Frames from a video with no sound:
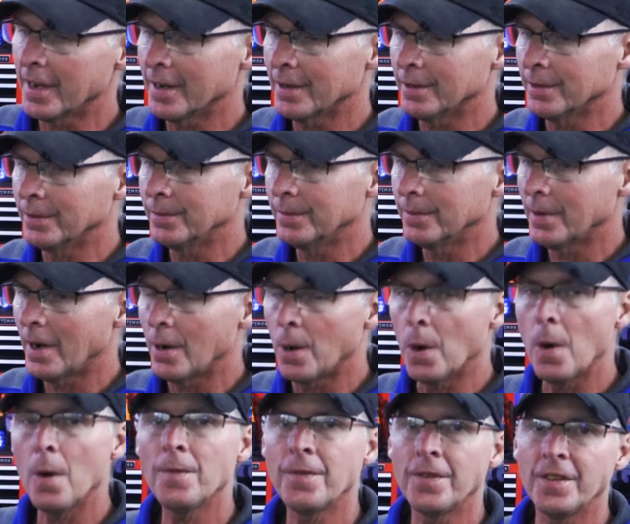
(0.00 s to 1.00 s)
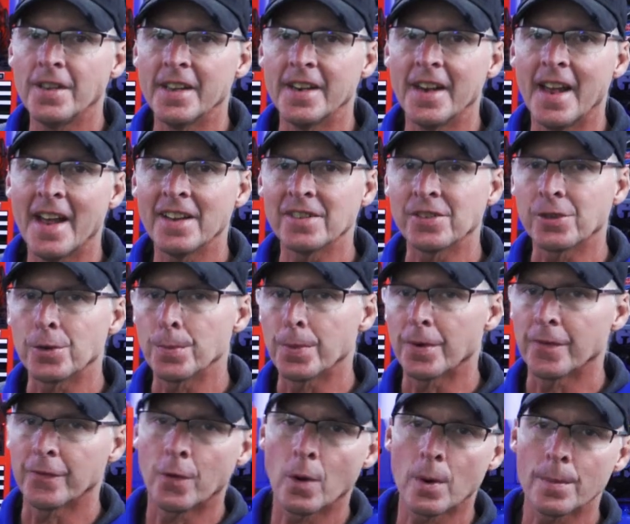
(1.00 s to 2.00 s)
Now, hopefully it has some
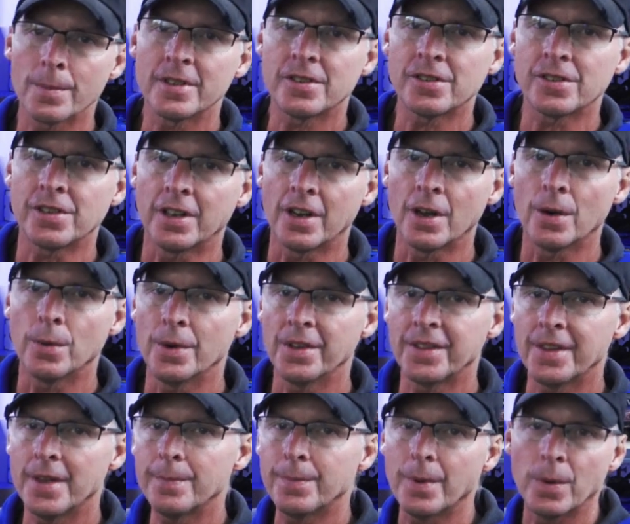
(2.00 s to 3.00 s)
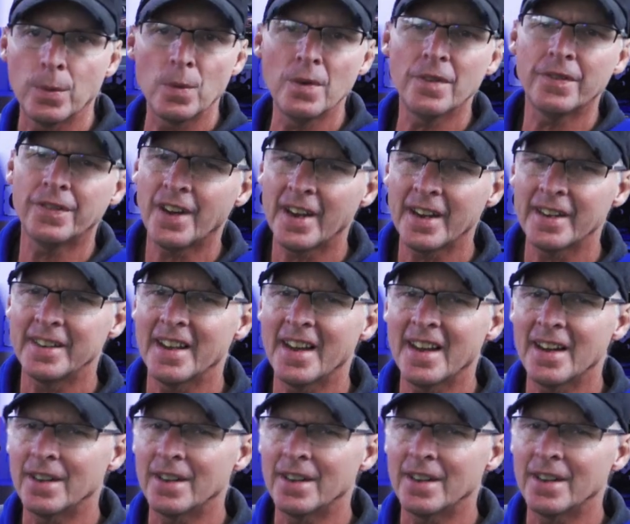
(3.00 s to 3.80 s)
performance to go with it, but we'll find